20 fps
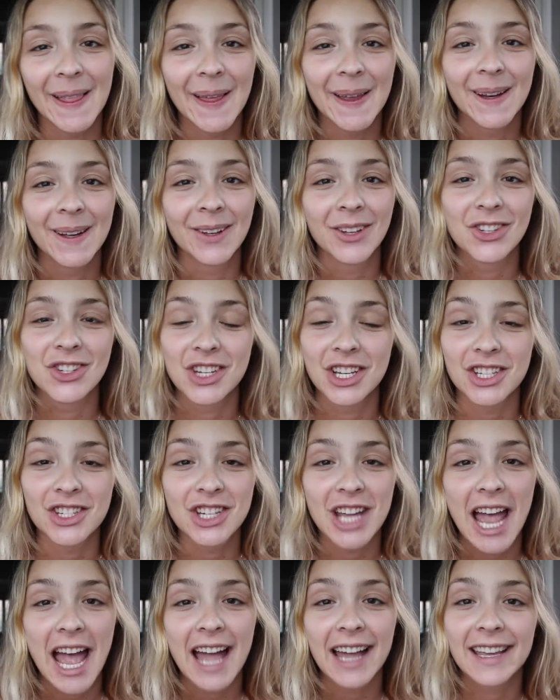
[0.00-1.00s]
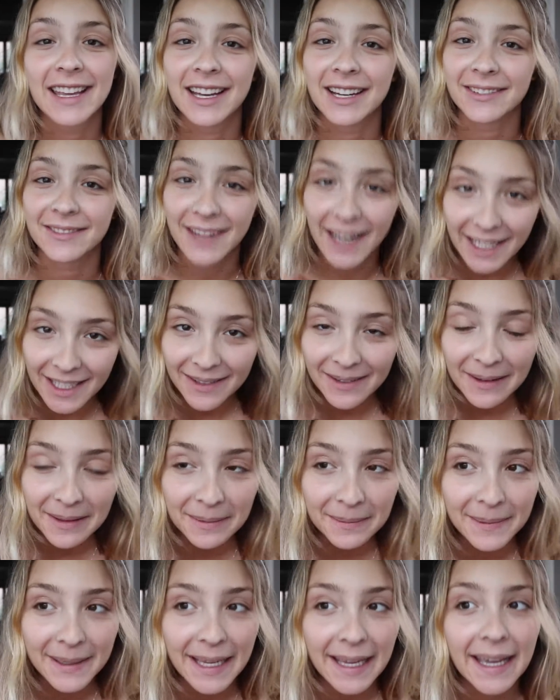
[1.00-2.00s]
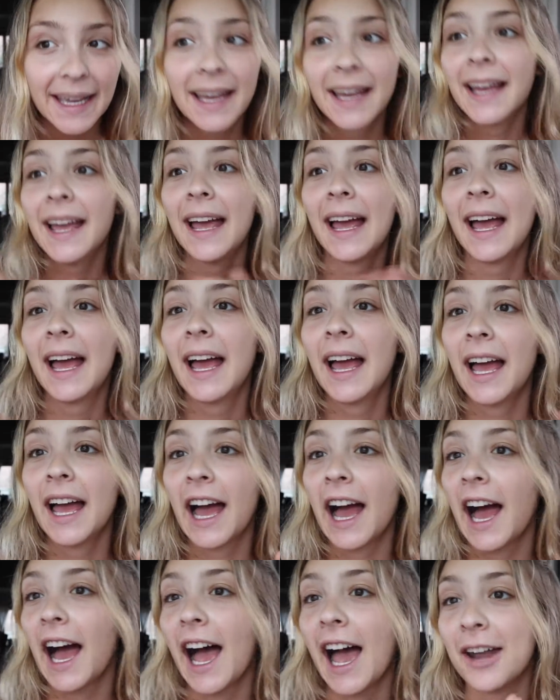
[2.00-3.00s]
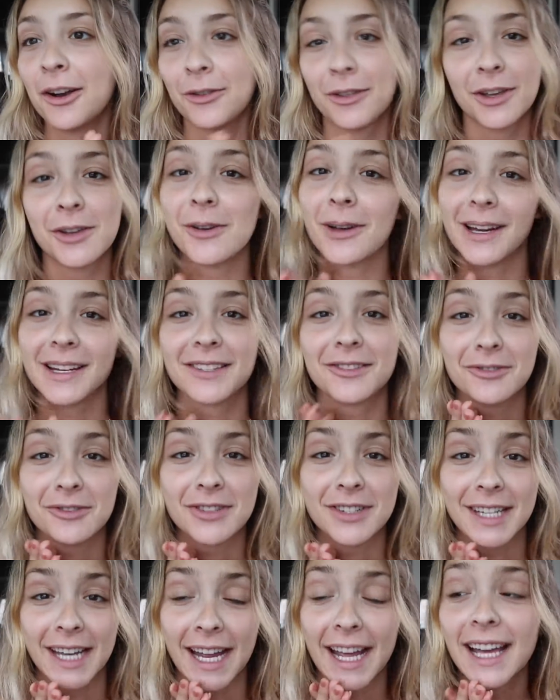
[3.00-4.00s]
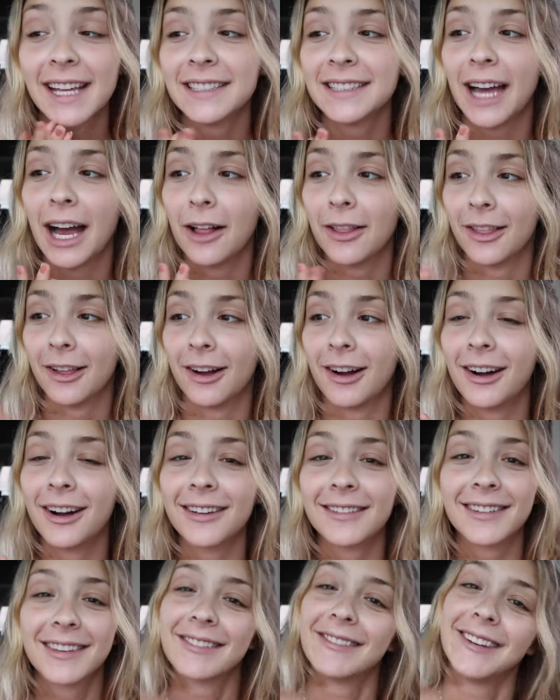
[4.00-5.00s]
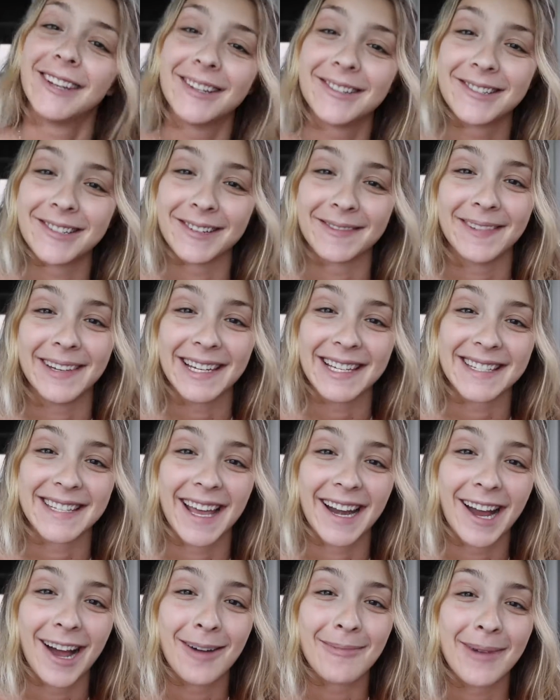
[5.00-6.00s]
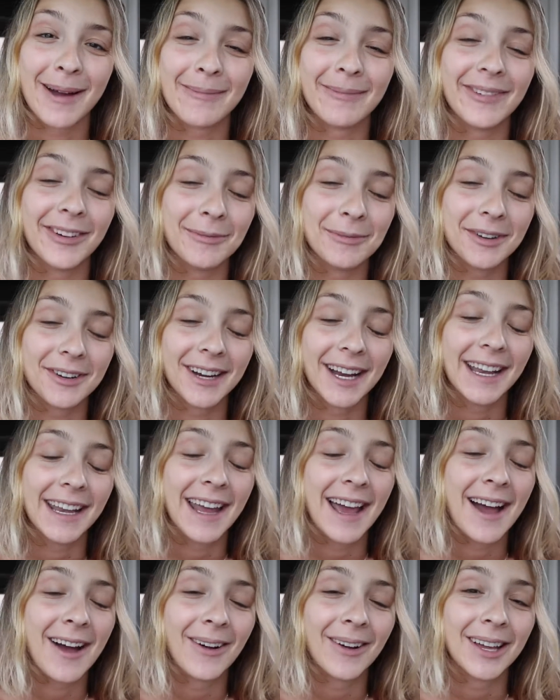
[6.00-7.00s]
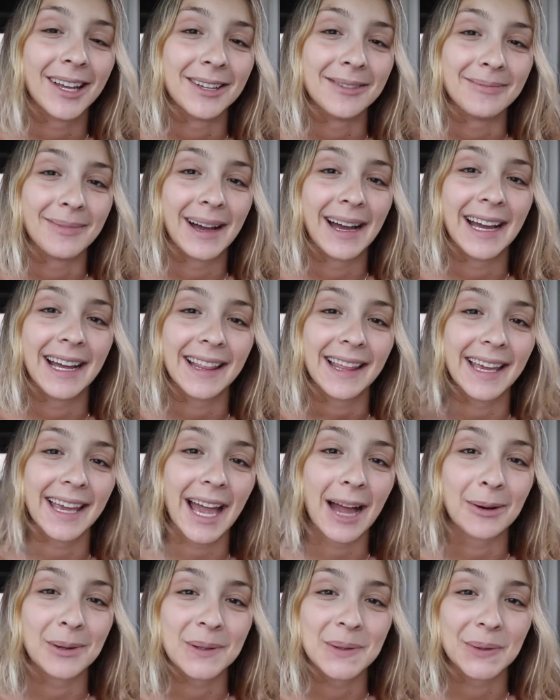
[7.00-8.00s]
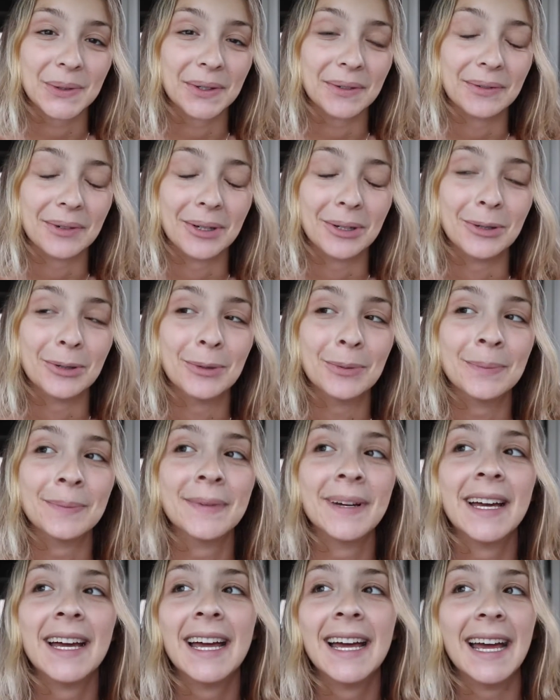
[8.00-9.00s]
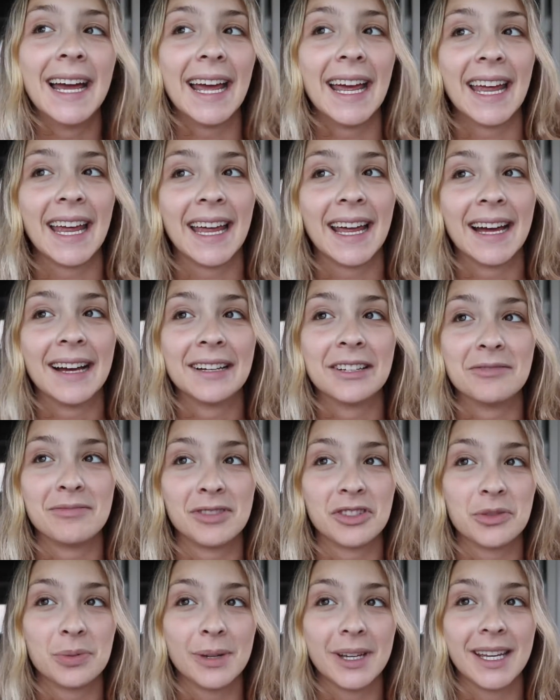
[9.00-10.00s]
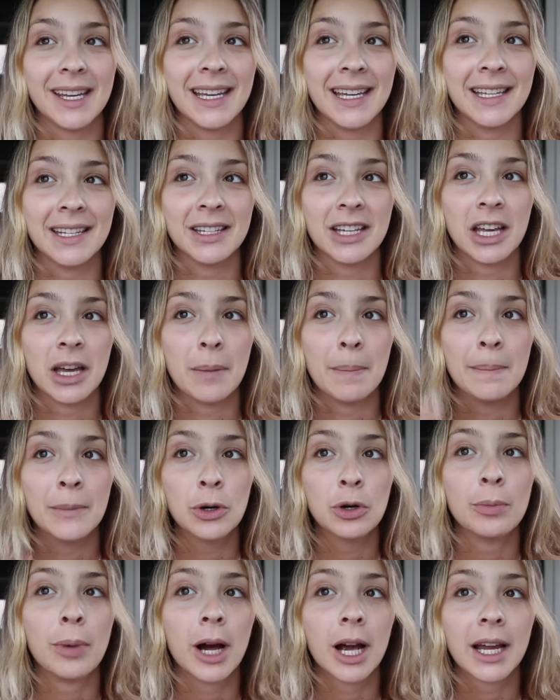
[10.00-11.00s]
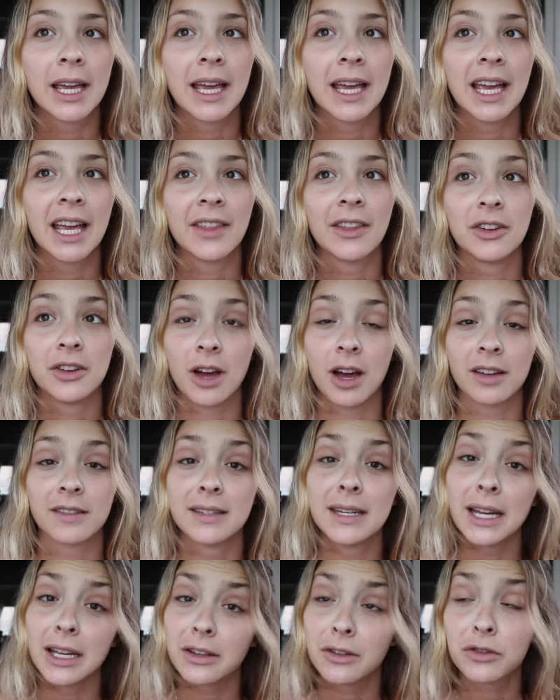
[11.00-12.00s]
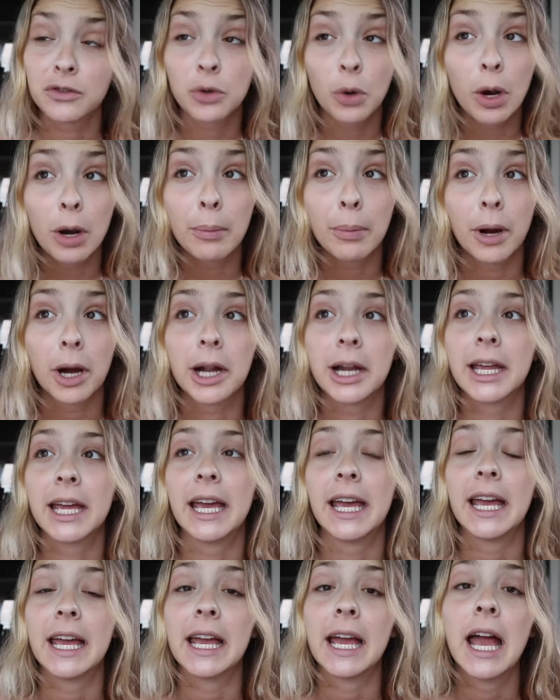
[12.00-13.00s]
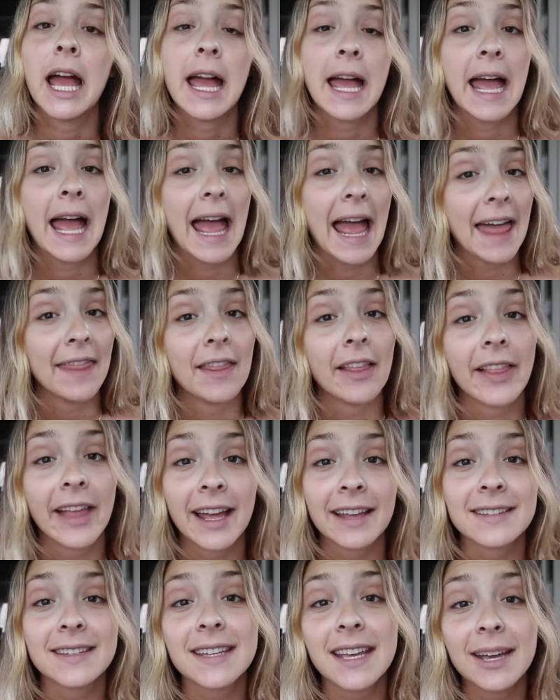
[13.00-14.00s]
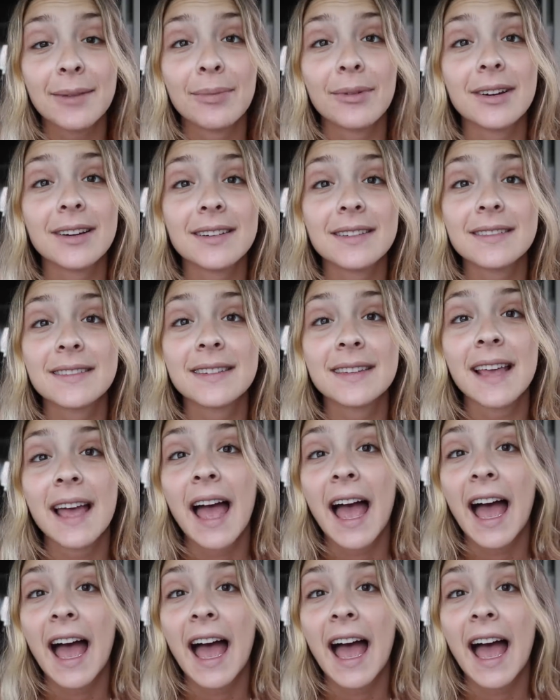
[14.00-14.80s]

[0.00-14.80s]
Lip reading: little chit chat, get ready with me. I don't think you guys understand how long this video took me to set up. I'm filming right now in my like outdoor room, and between Moo barking, the dogs next door barking, and the landscapers,